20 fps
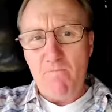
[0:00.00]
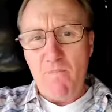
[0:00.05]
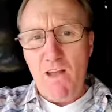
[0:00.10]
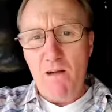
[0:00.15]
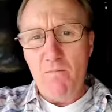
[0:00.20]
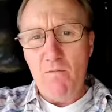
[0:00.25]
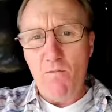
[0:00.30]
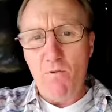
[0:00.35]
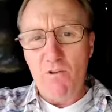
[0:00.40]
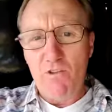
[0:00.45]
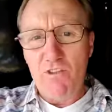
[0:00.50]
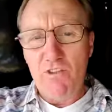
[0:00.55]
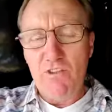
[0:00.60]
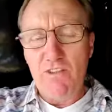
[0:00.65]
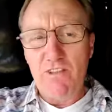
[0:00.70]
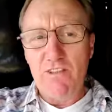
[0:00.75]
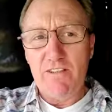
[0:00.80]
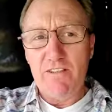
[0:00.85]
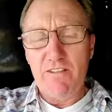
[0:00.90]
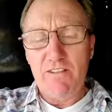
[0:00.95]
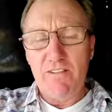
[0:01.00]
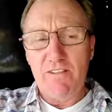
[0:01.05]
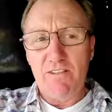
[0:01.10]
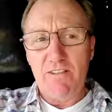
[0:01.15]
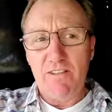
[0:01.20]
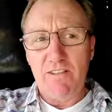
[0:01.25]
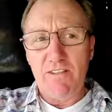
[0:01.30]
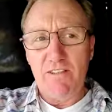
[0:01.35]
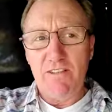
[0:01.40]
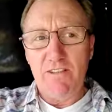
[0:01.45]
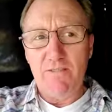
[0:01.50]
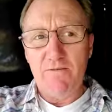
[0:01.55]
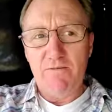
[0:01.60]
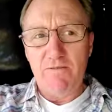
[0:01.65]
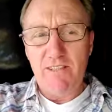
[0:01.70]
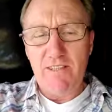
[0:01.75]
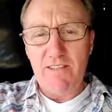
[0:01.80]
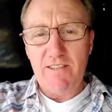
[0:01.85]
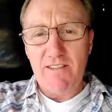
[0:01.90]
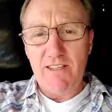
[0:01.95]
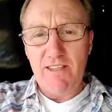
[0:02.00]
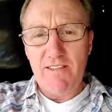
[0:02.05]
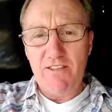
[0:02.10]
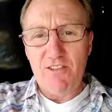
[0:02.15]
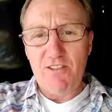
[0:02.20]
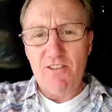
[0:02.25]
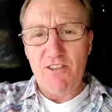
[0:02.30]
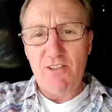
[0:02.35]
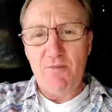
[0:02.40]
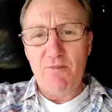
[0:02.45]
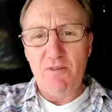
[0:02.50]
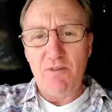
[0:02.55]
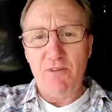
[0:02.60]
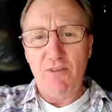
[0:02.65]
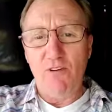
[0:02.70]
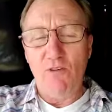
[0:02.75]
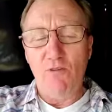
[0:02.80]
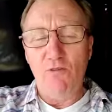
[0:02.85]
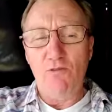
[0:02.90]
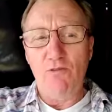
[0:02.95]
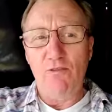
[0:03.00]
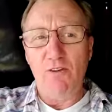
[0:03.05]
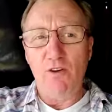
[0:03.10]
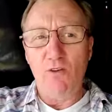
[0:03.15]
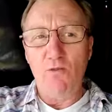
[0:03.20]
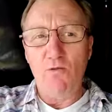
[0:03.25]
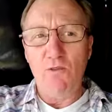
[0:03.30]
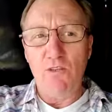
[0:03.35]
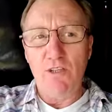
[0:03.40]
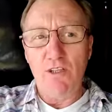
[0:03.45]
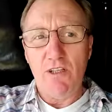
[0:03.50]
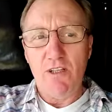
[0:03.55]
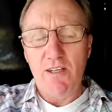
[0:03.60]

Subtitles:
I've been watching this dictatorship unfold,